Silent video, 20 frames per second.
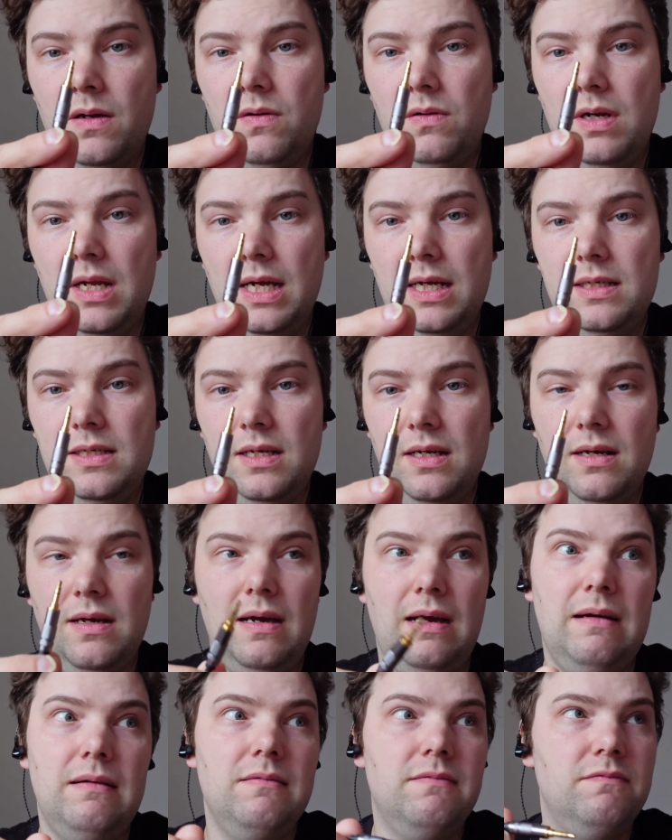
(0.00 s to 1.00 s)

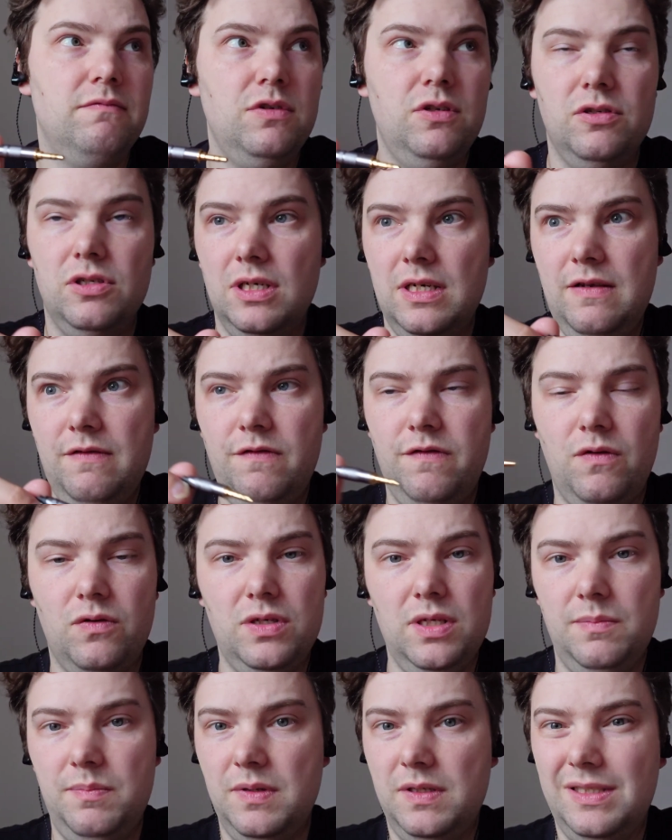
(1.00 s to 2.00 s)
connector. Usually
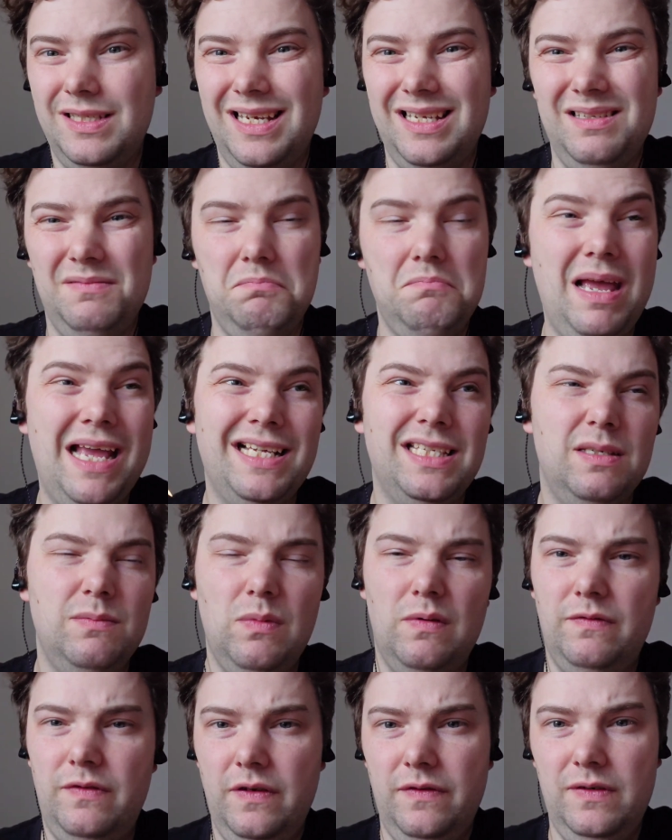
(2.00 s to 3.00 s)
40%,
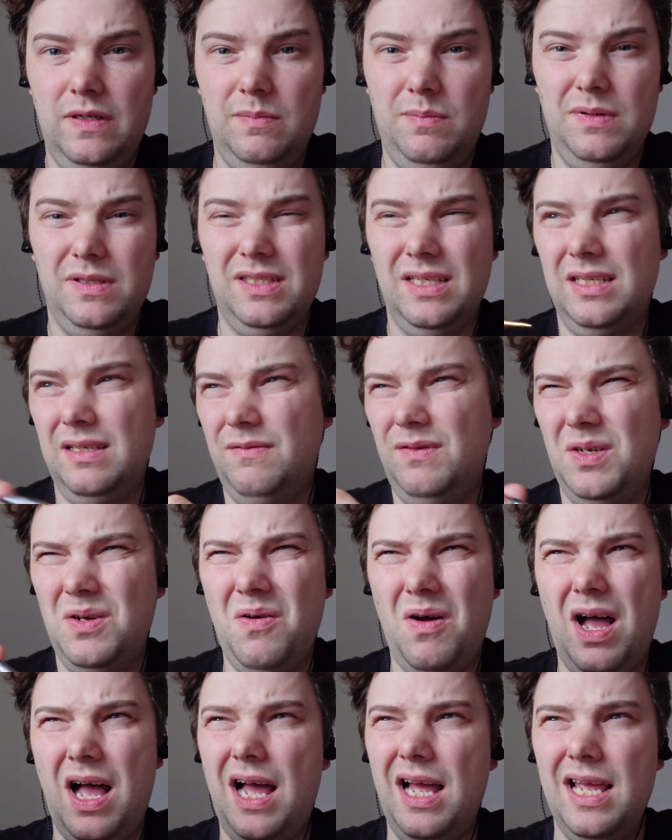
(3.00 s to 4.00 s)
maximum 50%. If you
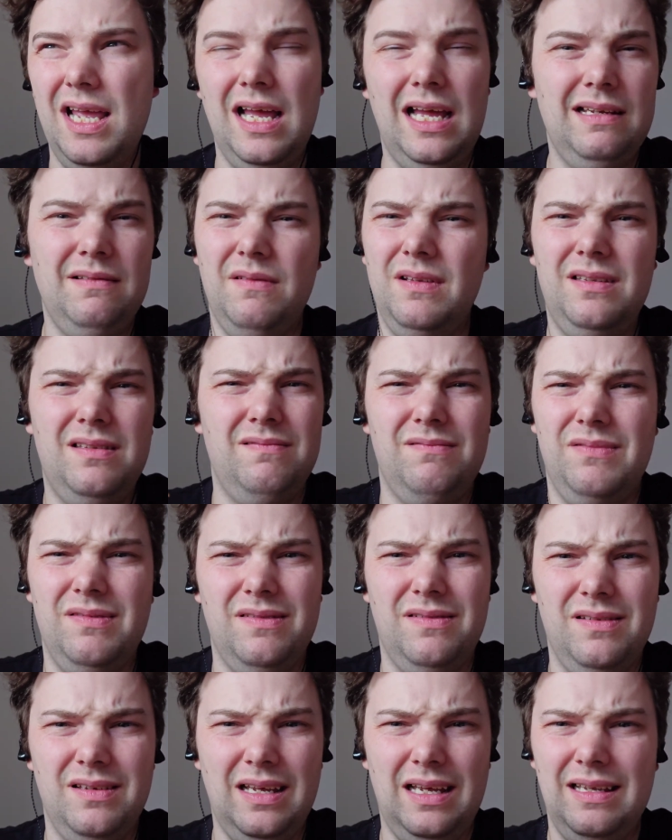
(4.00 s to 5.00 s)
go higher,
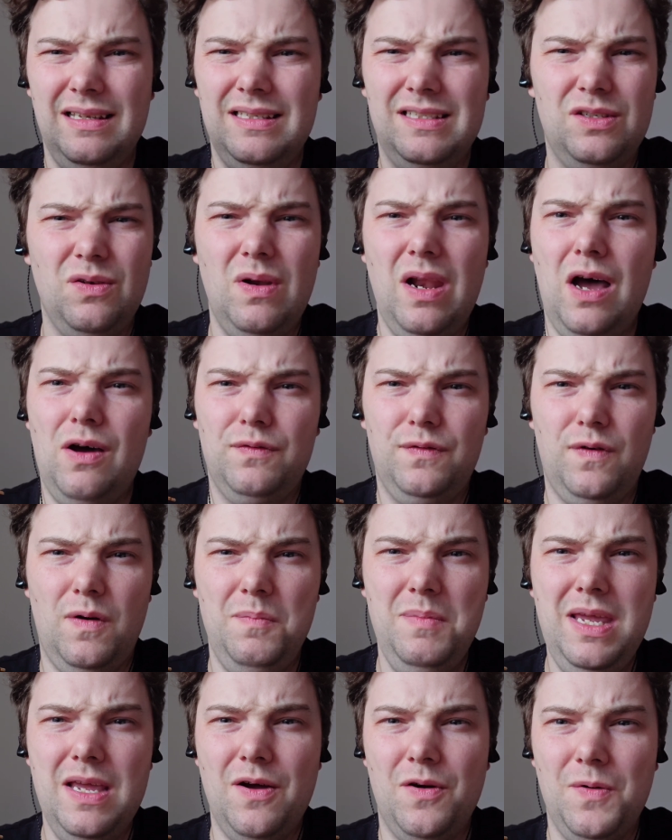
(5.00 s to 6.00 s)
it's too loud for
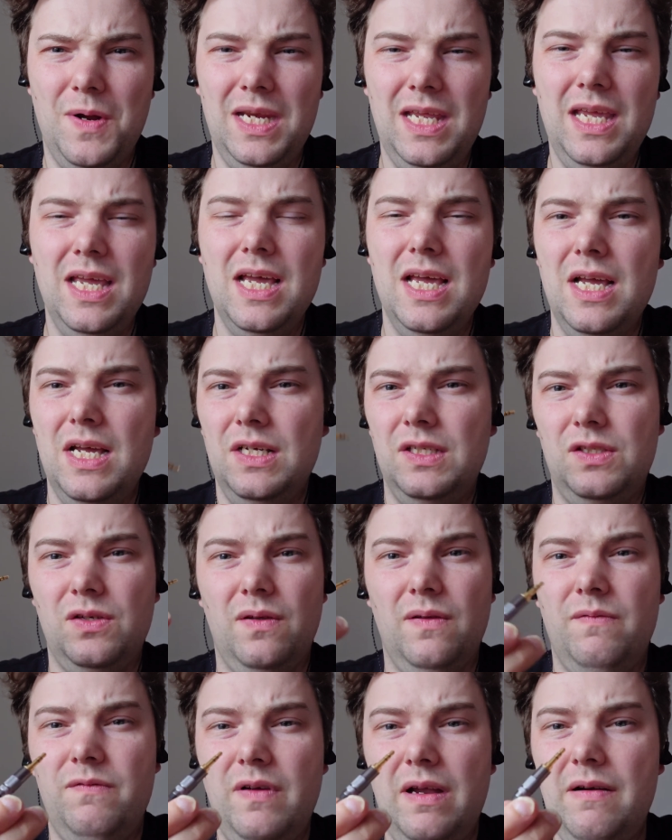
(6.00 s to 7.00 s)
me already.
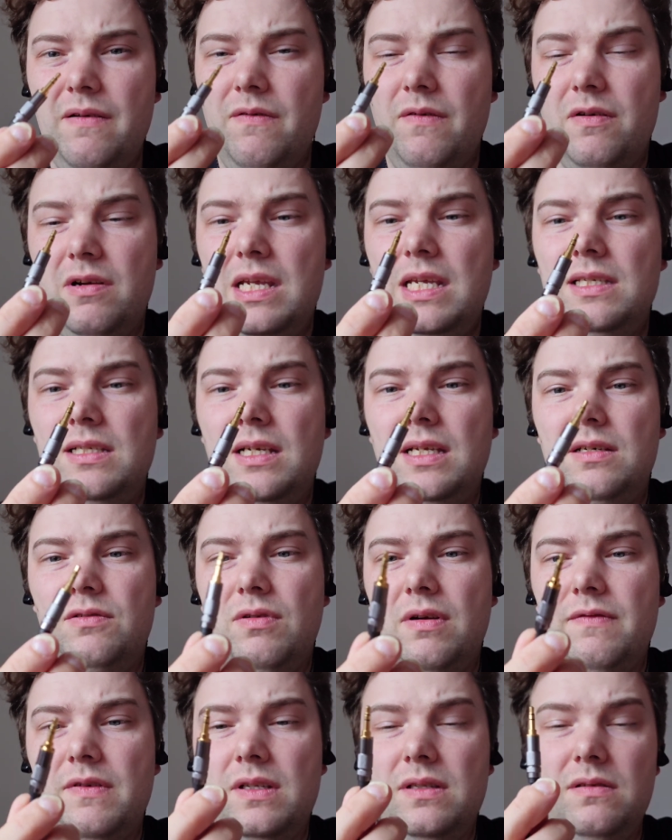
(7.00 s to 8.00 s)
So very, very easily
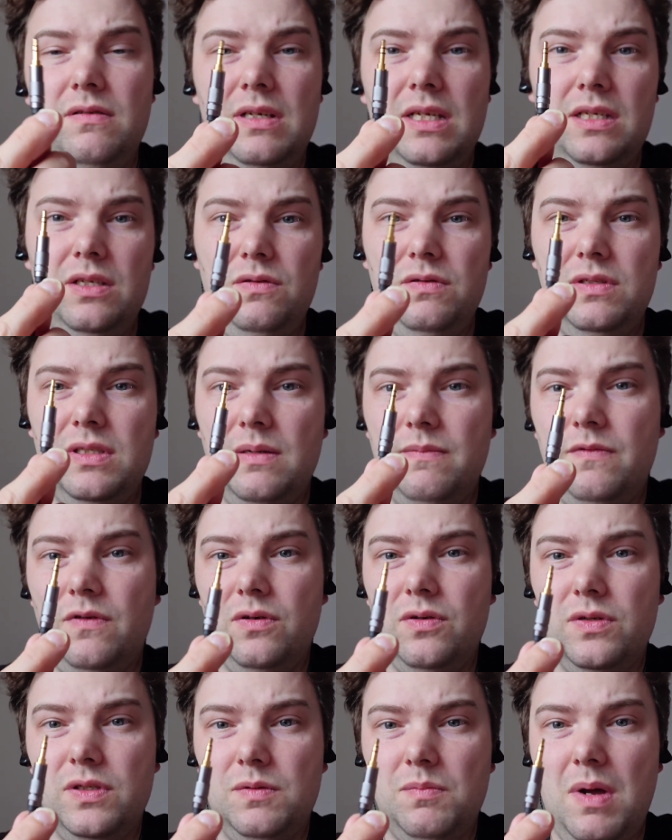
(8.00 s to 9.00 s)
driven. You can use them for
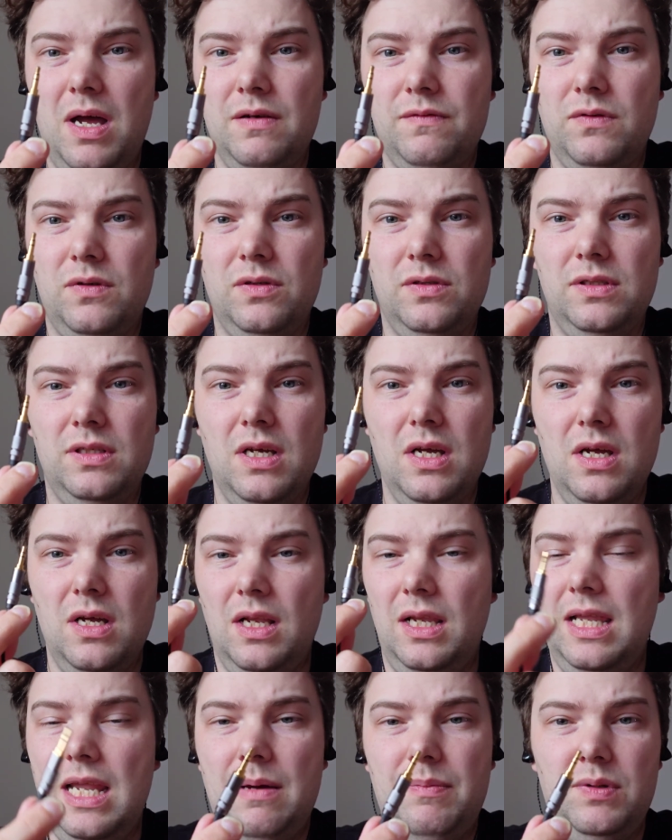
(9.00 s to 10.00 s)
your smartphones,
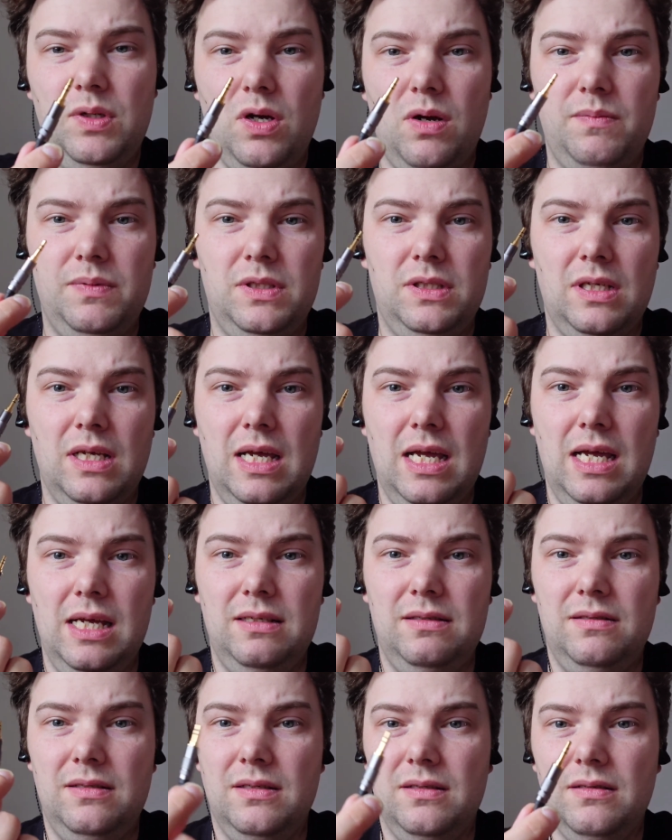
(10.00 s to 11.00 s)
laptops,
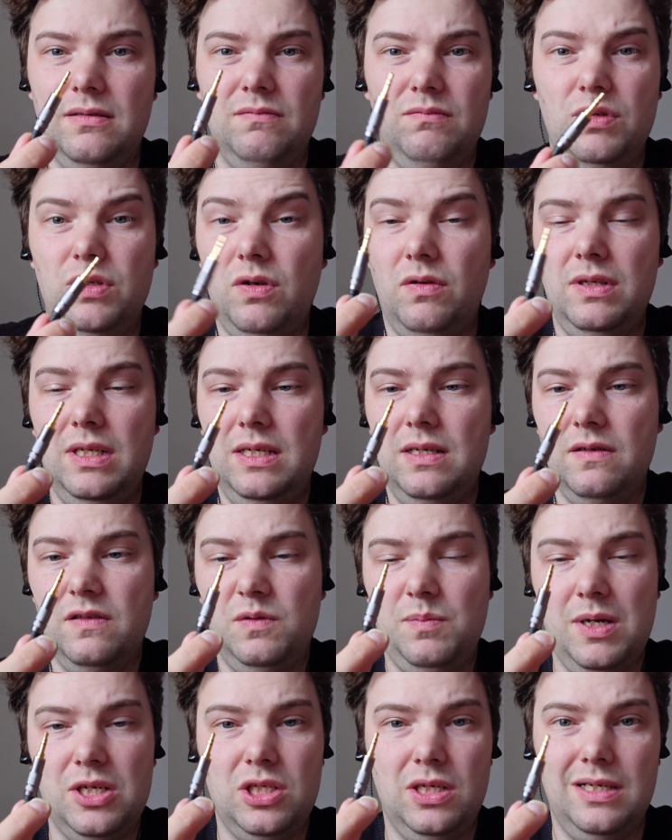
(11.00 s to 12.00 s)
and you don't need a
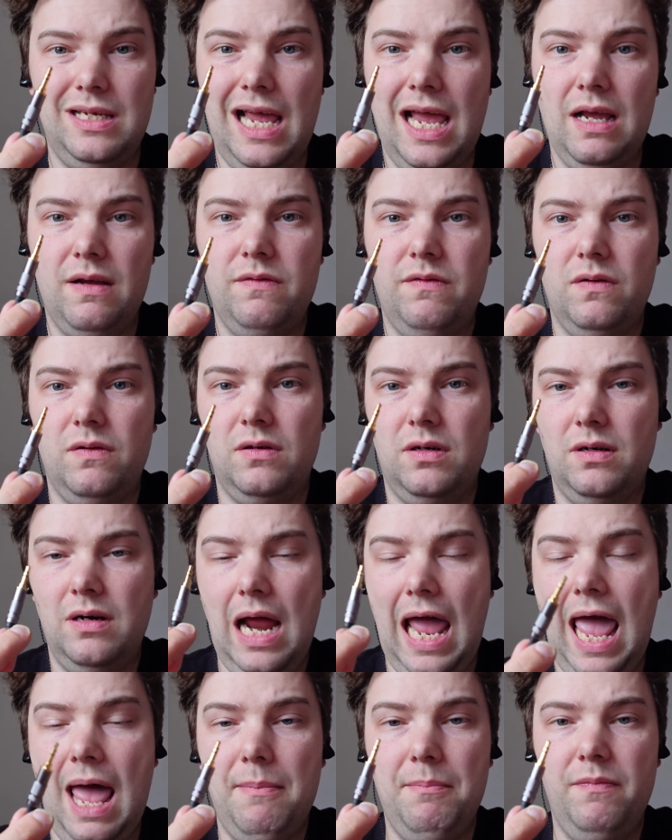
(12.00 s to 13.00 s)
special DAC or
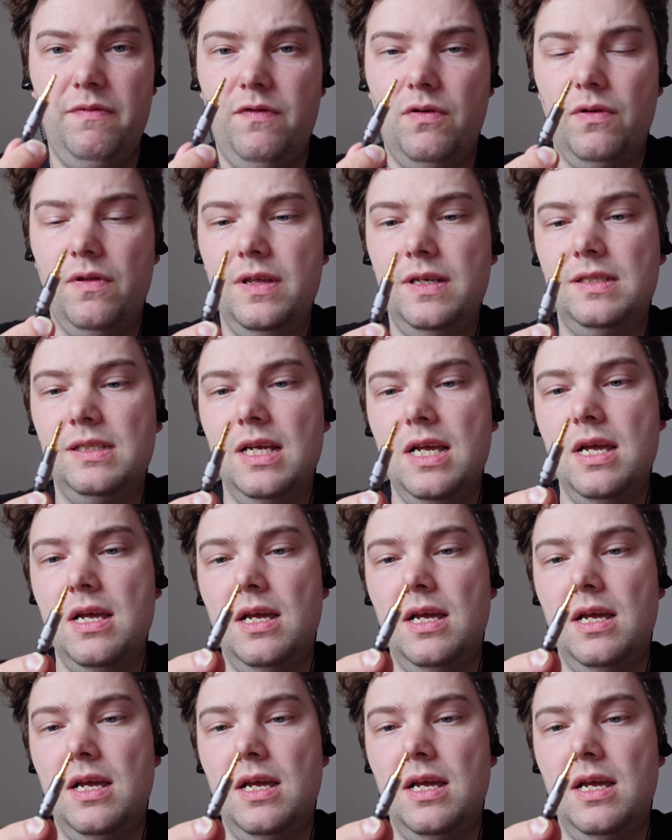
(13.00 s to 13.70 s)
amp for this.